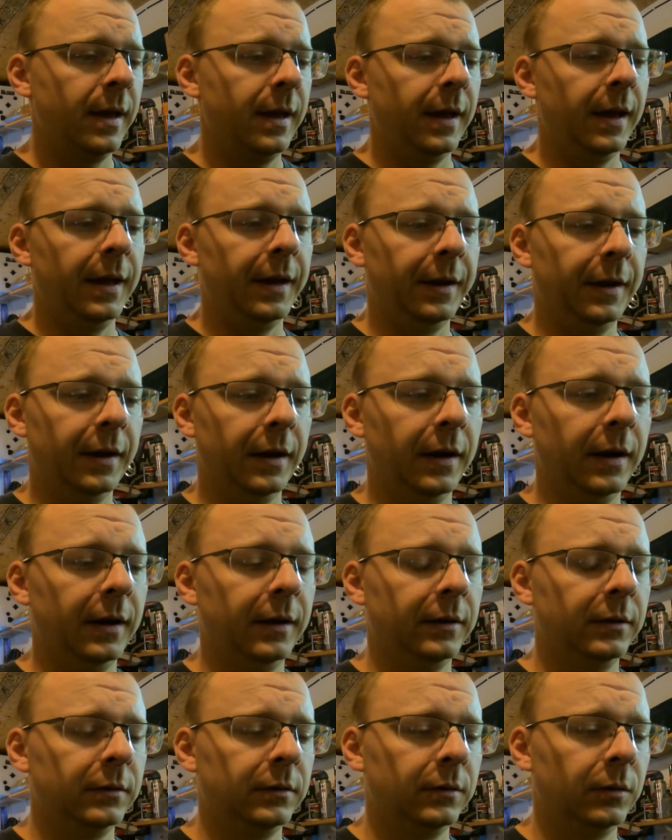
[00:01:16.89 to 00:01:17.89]
and
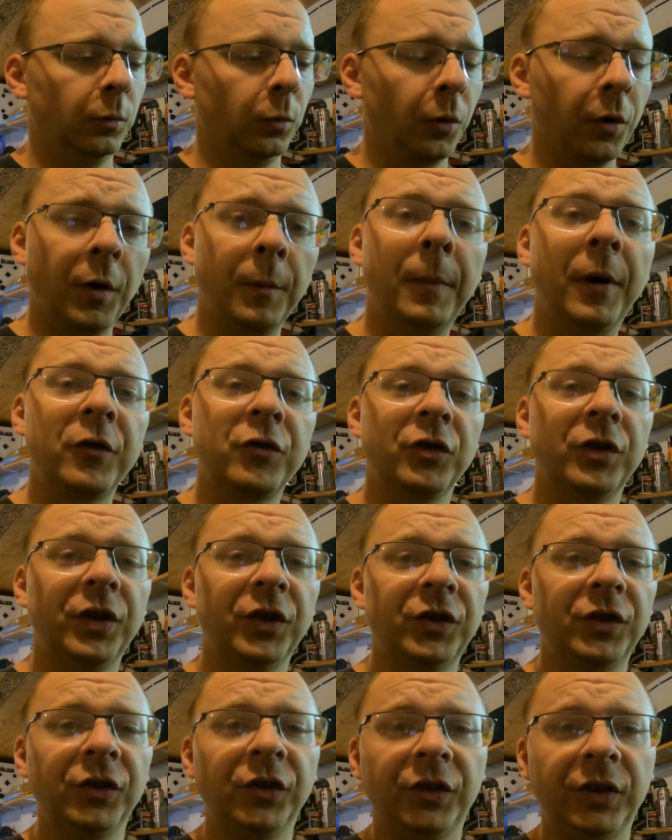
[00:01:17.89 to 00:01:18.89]
we're going to measure
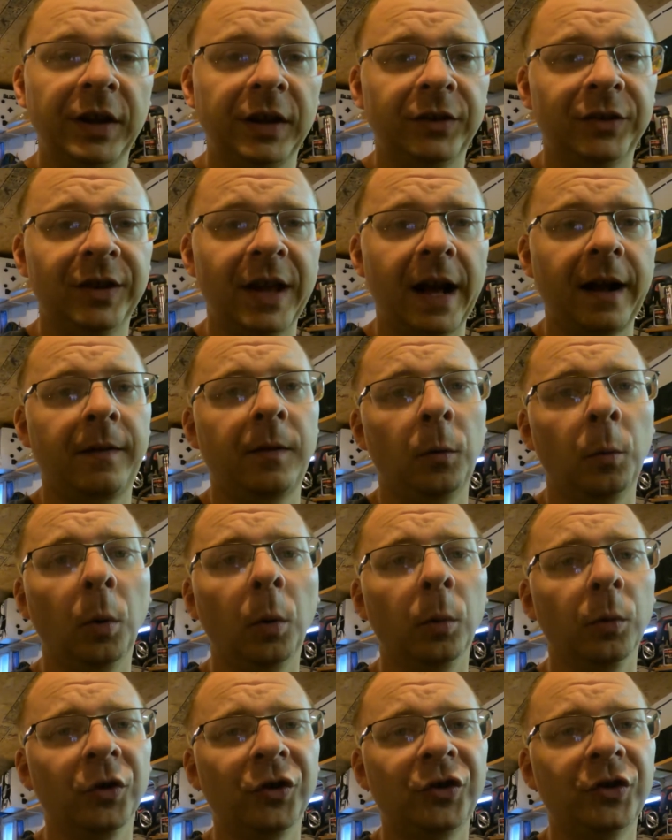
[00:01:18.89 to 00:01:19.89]
this and see exactly
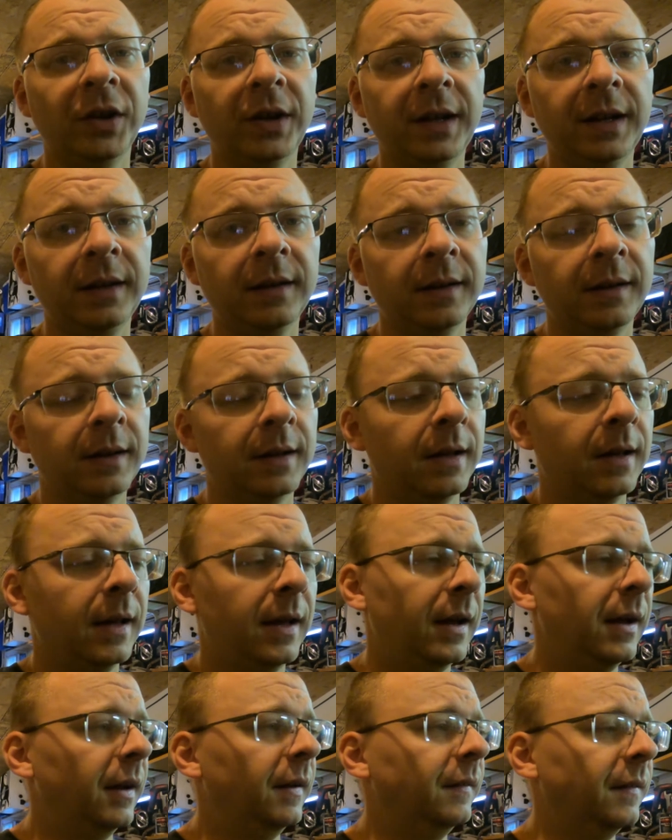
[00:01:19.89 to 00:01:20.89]
where we're sitting,
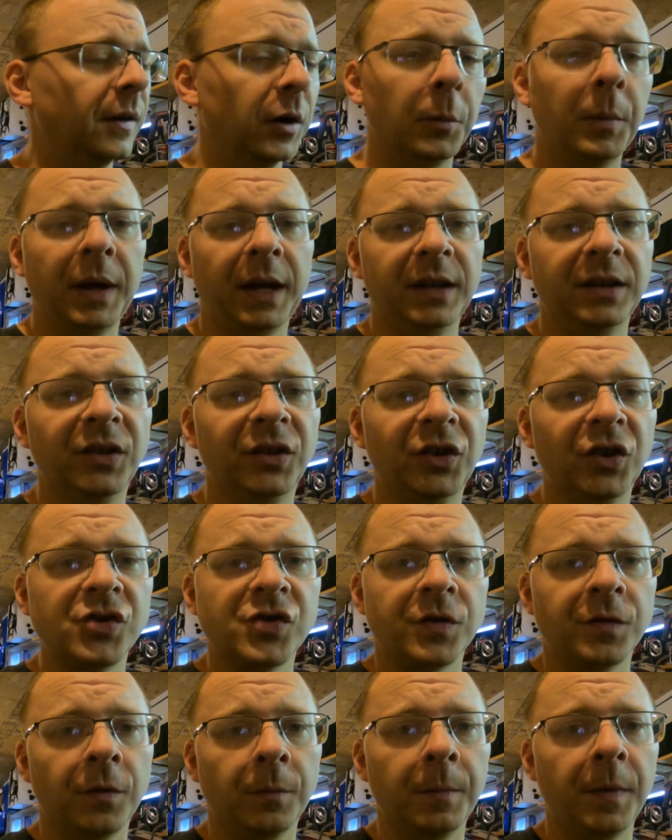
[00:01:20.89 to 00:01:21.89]
and then I'll make a
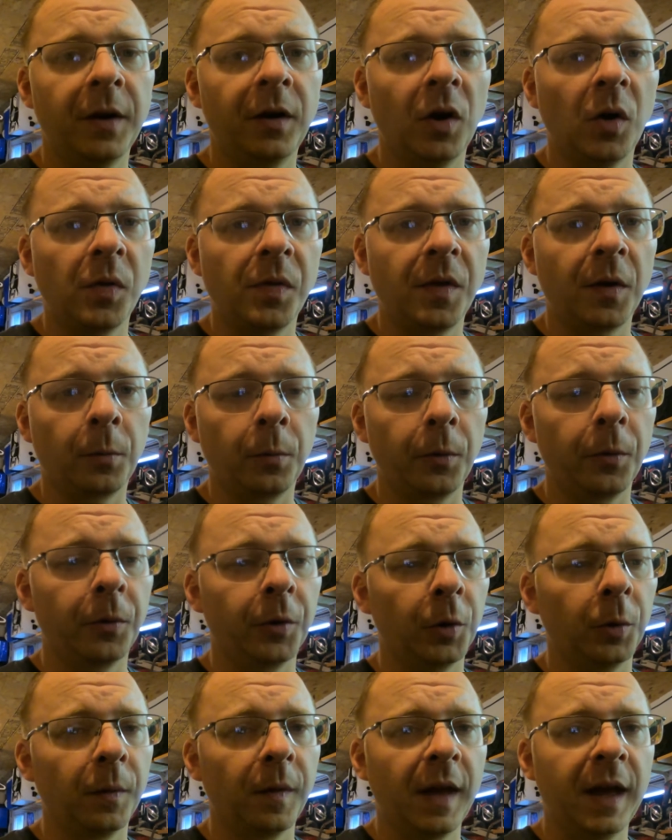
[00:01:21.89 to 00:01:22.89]
decision from there how thick we're
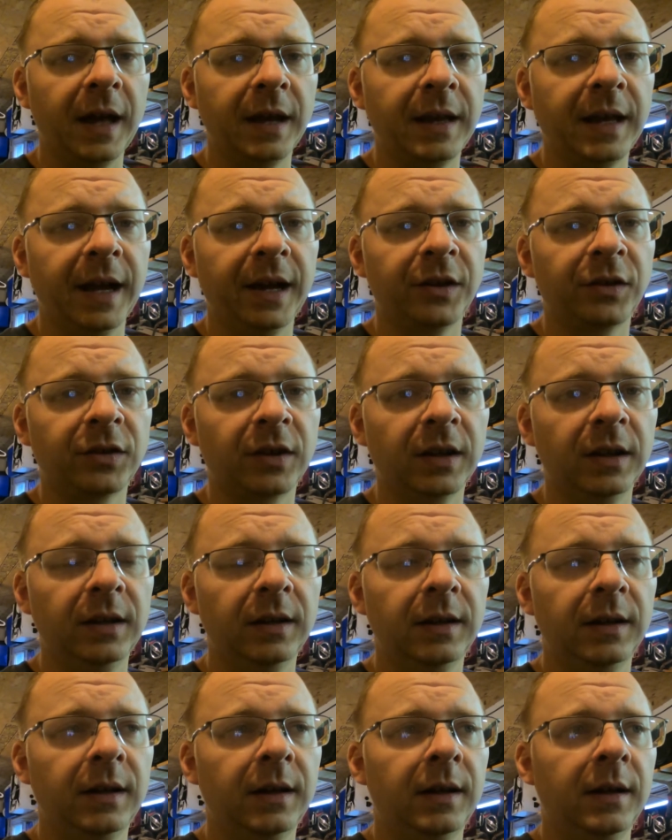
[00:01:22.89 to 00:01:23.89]
going to go with the head gasket.